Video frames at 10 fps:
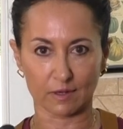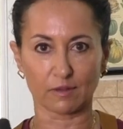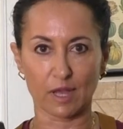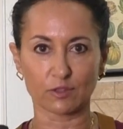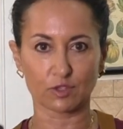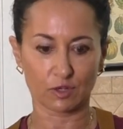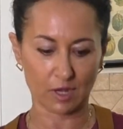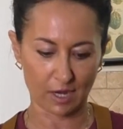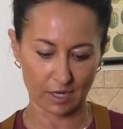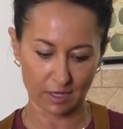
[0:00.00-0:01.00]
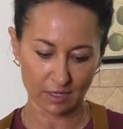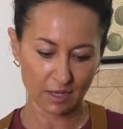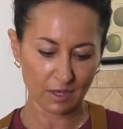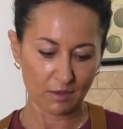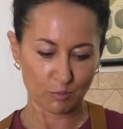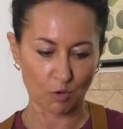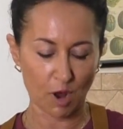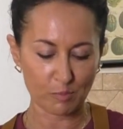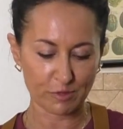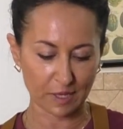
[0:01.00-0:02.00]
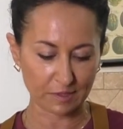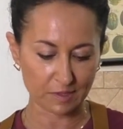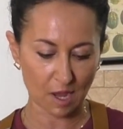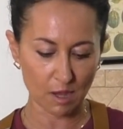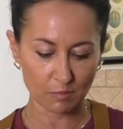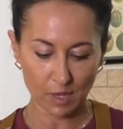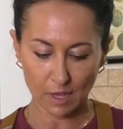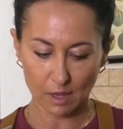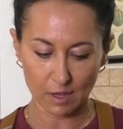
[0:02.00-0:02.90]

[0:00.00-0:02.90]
It allows you to kind of prop things up.